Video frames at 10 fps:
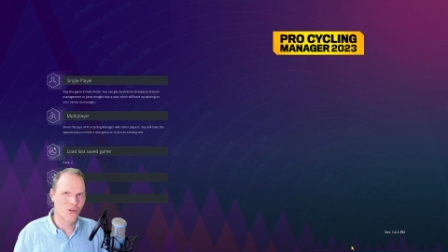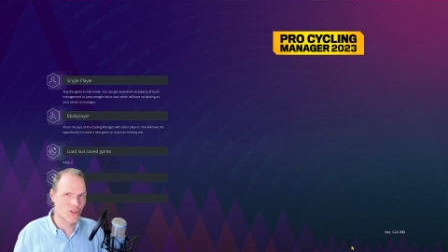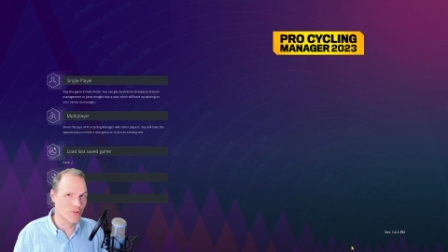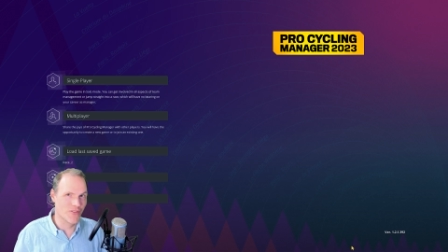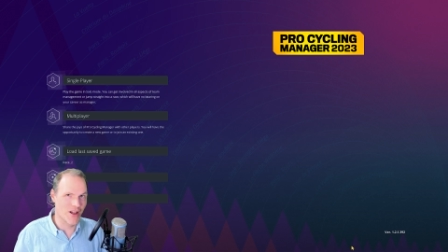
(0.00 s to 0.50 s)

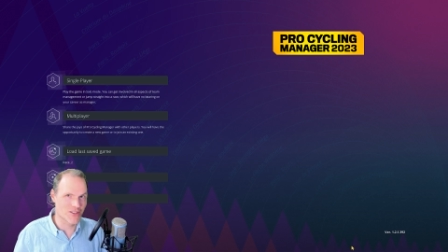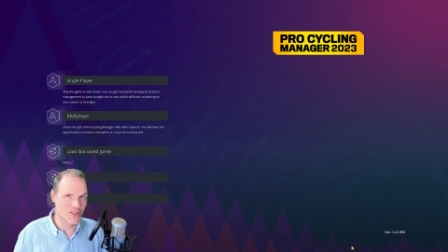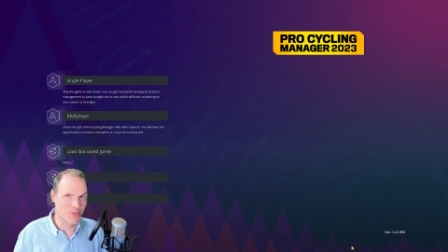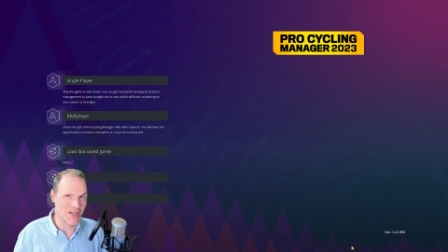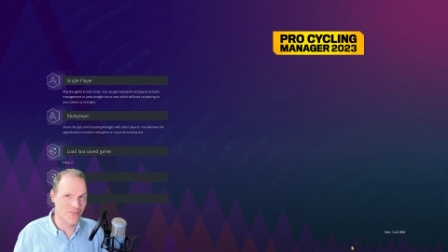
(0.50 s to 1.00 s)

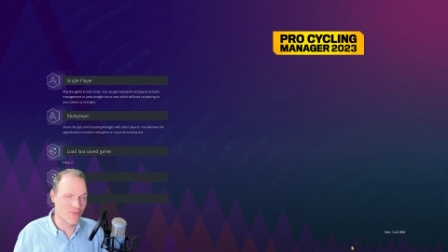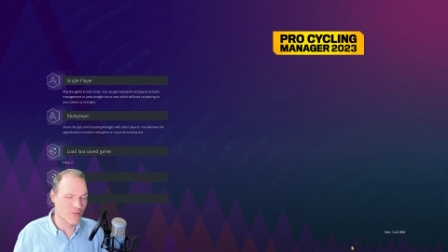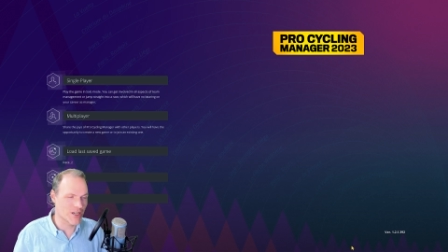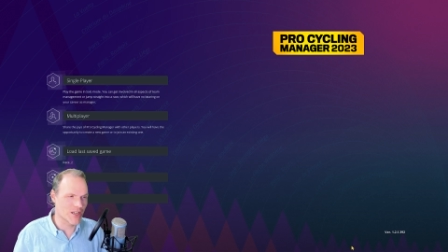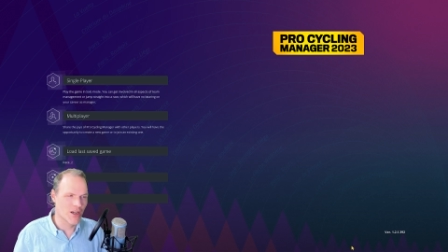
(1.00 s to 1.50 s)

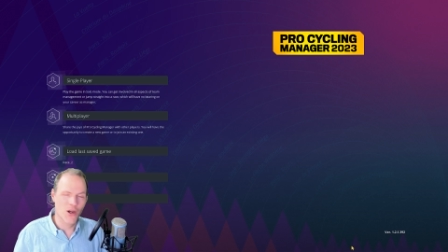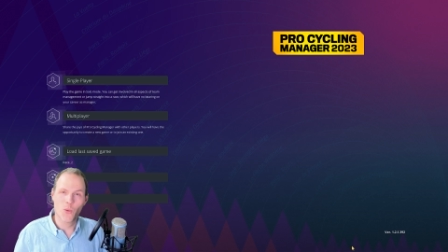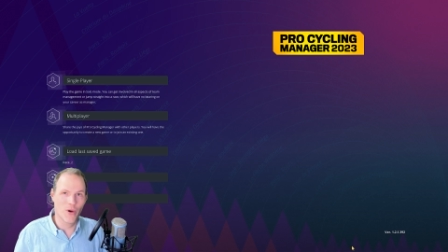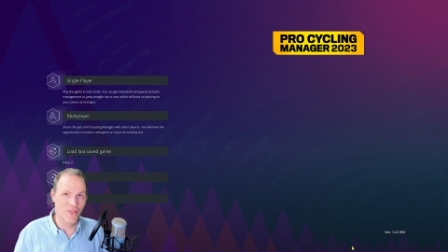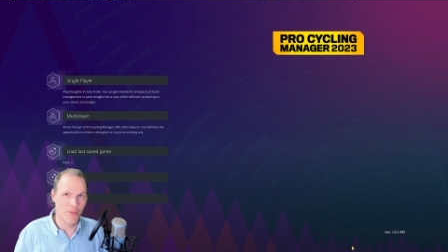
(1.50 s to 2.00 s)
2023
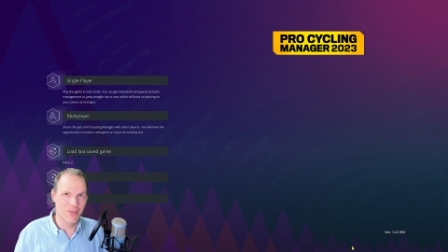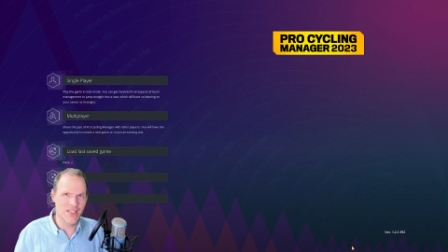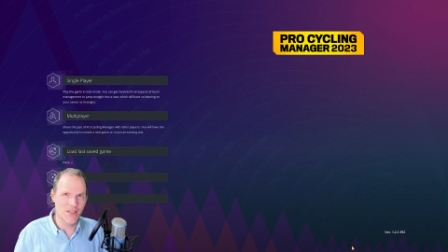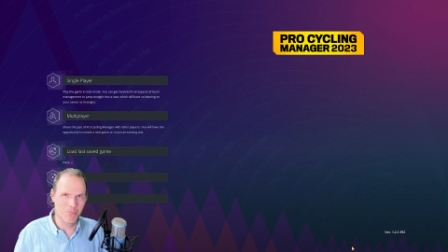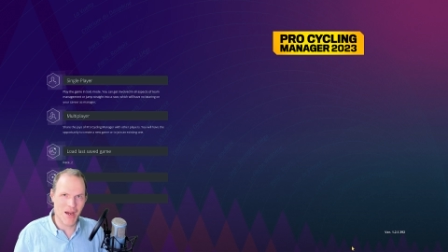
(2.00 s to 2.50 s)
with the
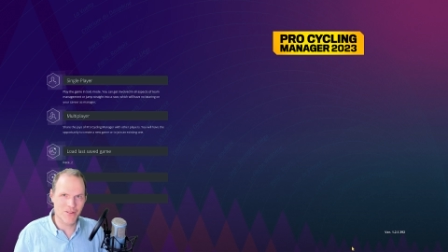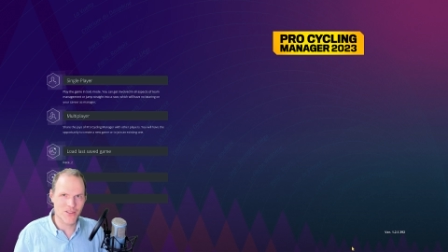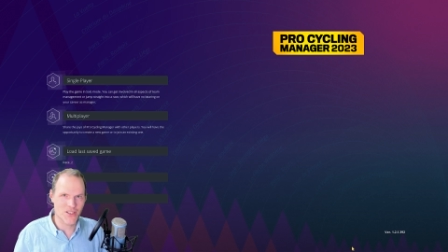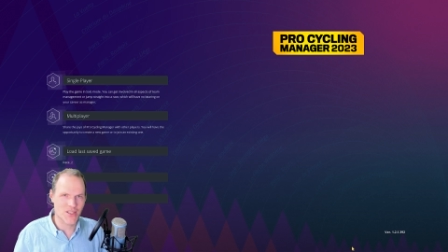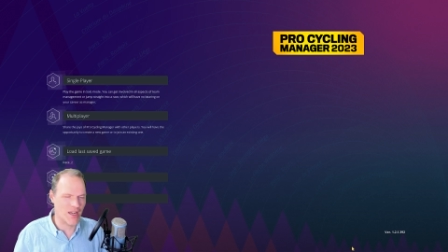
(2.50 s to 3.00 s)
medium
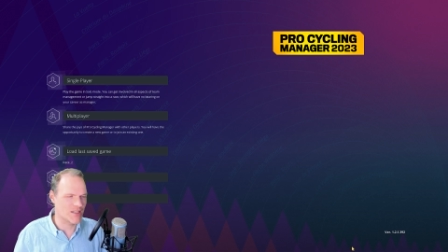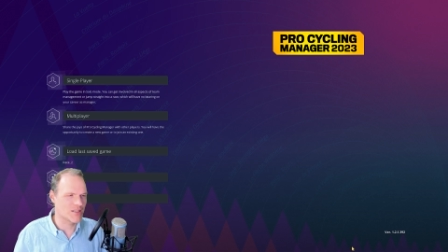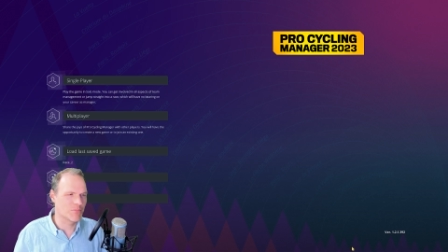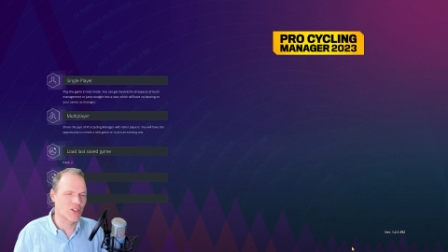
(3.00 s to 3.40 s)
mountain stat,